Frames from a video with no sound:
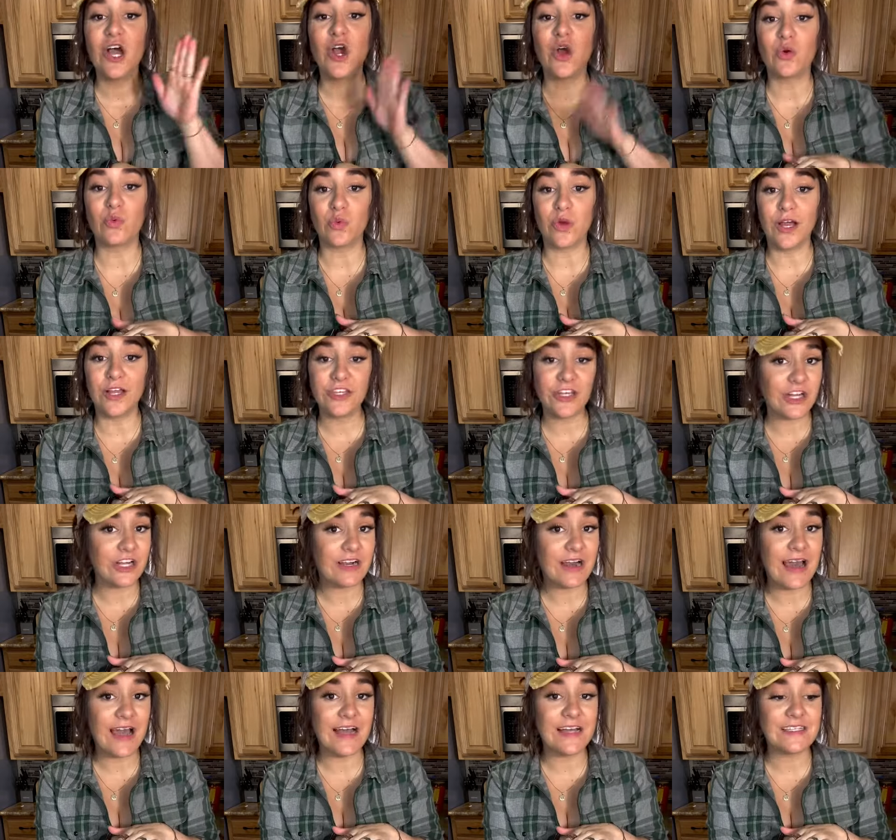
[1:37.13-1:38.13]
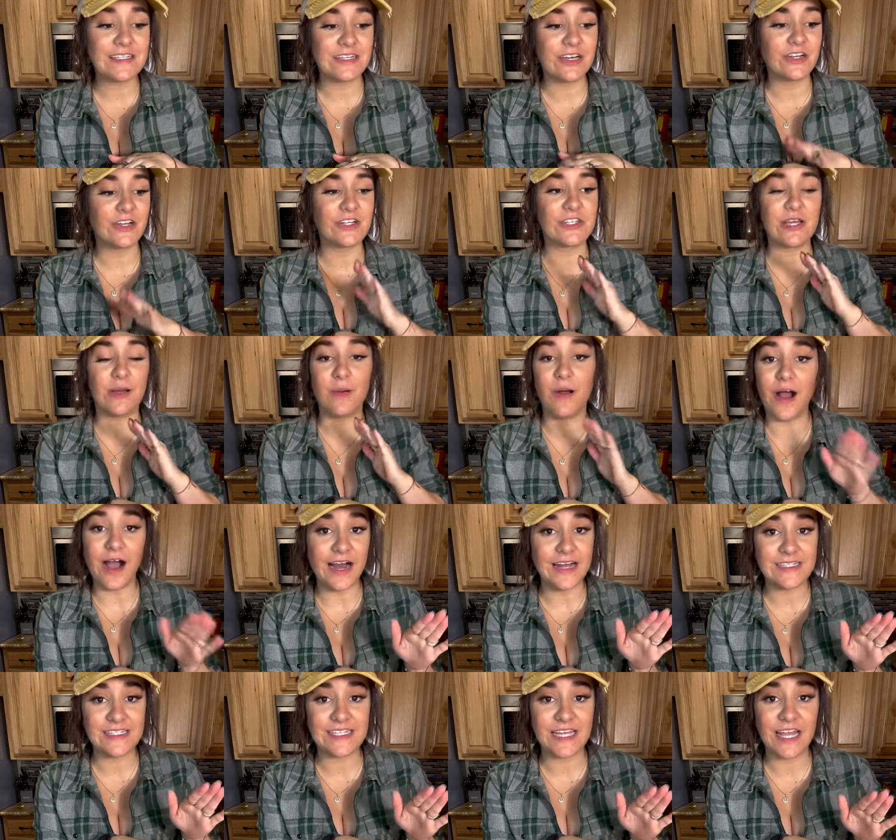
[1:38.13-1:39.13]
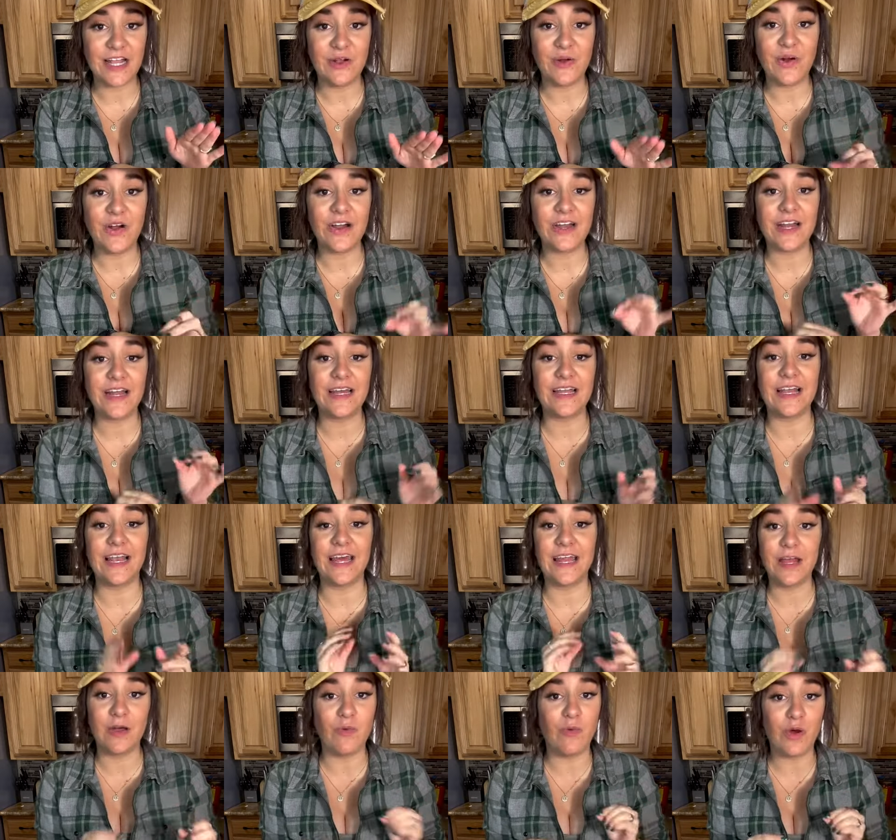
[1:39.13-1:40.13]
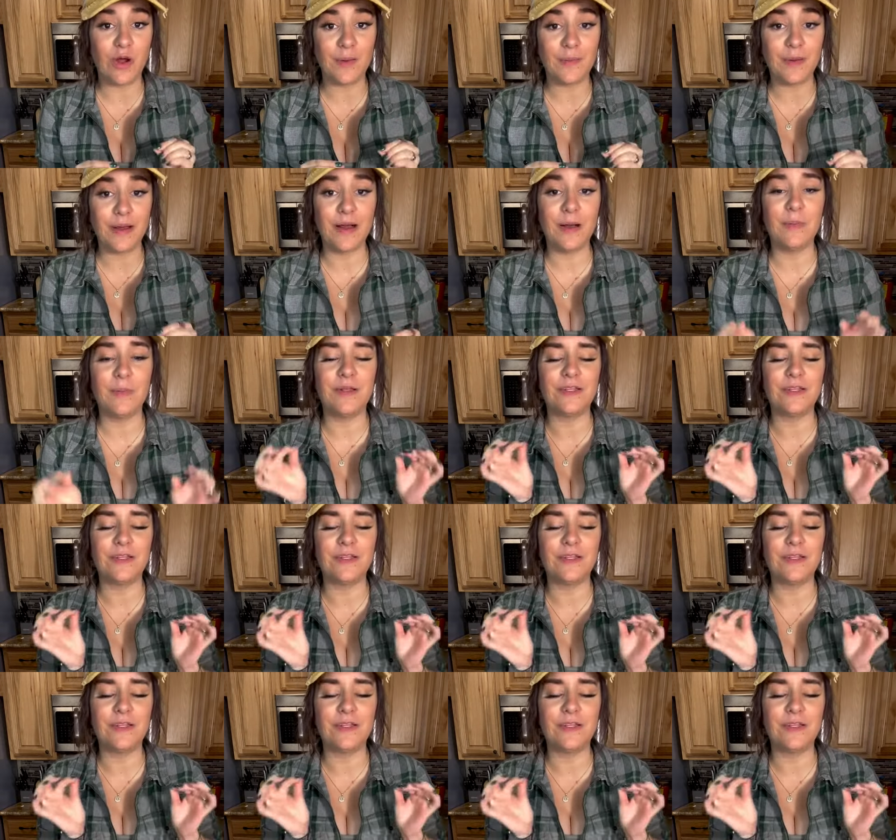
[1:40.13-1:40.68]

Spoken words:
run your glass under some hot sink water and let it warm up.